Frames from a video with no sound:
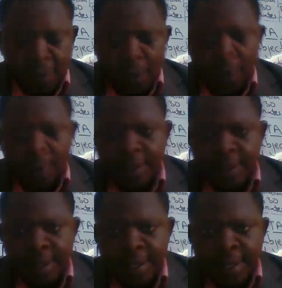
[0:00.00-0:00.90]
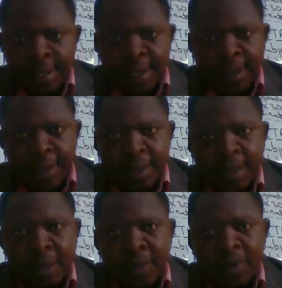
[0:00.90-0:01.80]
All right, now
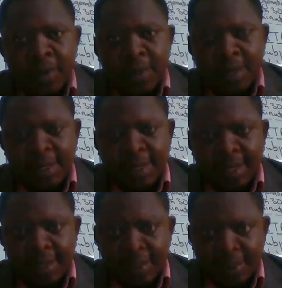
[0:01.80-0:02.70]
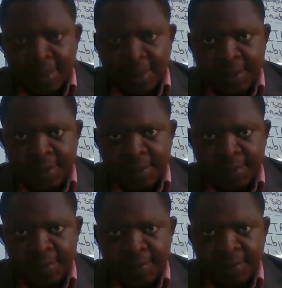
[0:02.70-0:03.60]
let's also look at diagnosis.
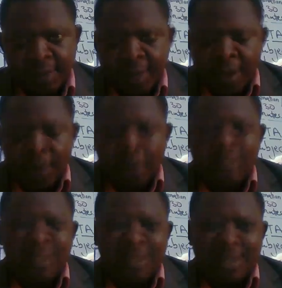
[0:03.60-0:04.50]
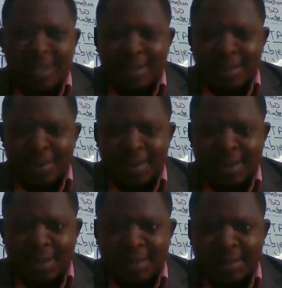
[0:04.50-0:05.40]
What is a diagnosis?
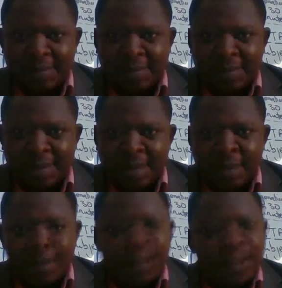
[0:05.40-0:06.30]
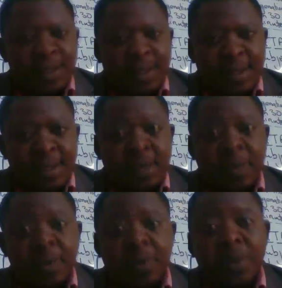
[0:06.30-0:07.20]
Please, there is
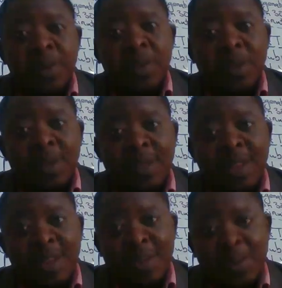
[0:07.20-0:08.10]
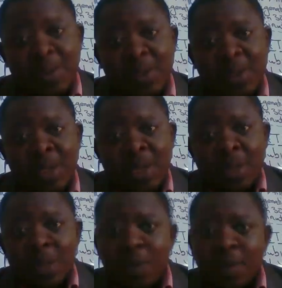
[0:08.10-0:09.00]
what we call the doctor's diagnosis,
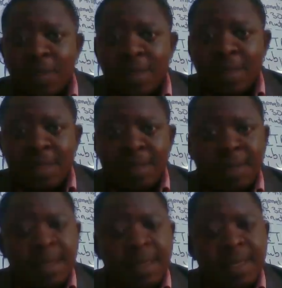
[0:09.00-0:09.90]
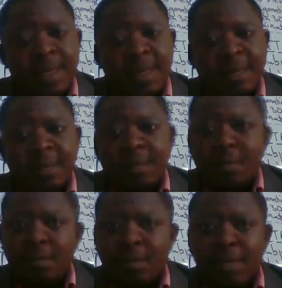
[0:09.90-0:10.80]
which is malaria,
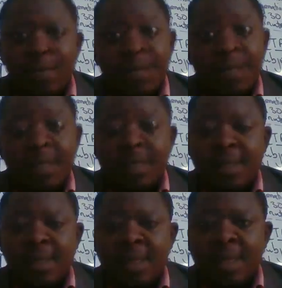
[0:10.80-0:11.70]
diabetes,